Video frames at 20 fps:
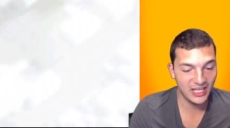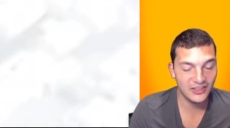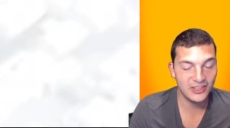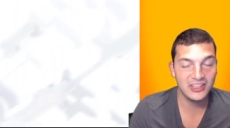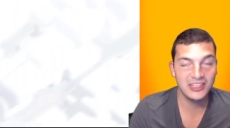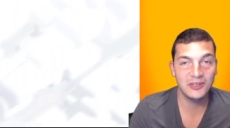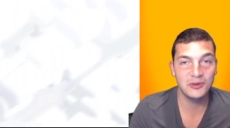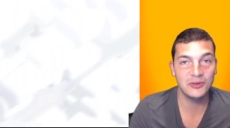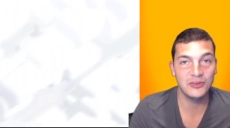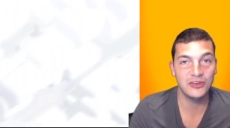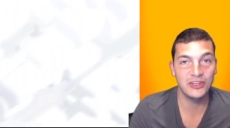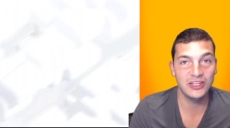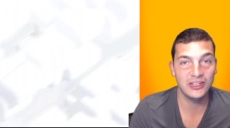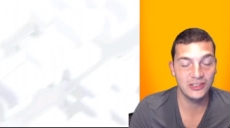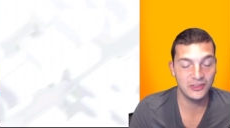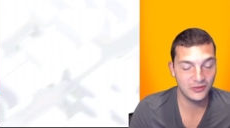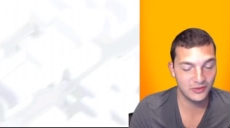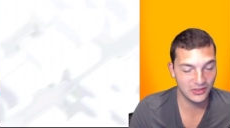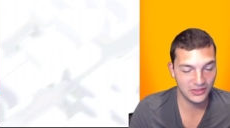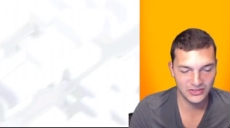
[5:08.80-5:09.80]
thought that was
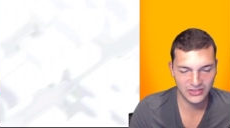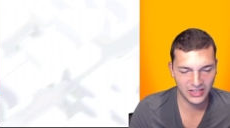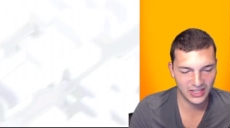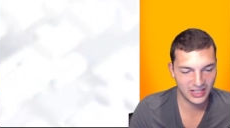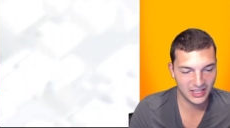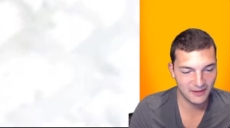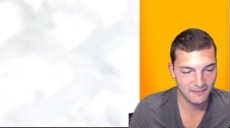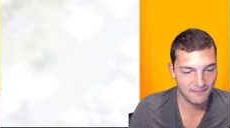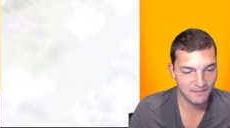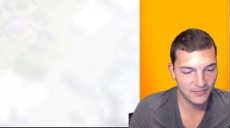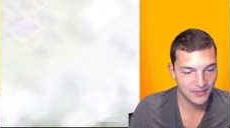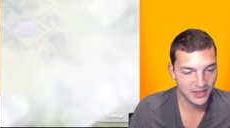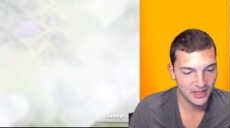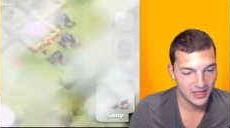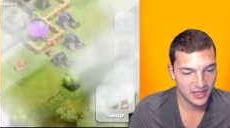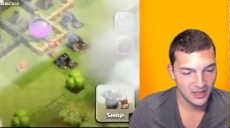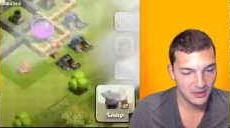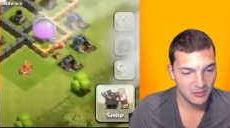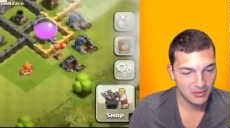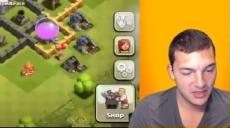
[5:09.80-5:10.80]
theirs for a second.
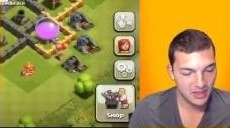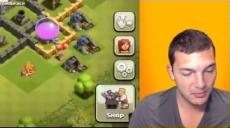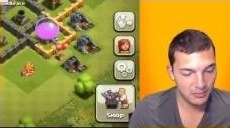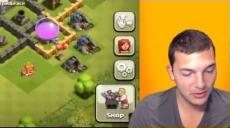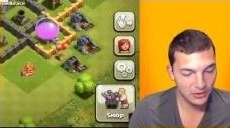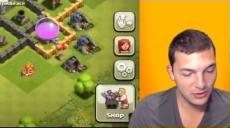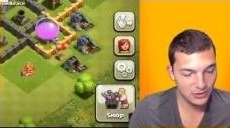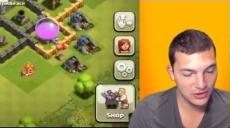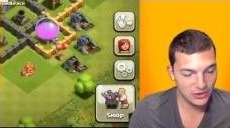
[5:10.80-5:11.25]
But that balloon